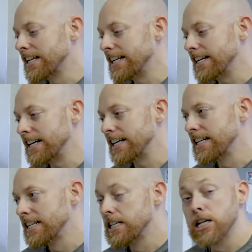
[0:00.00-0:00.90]
Let
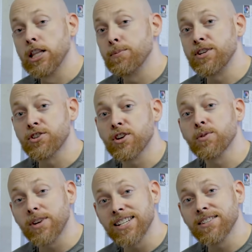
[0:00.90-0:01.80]
me show you
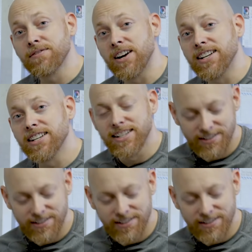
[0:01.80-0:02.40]
what I did find.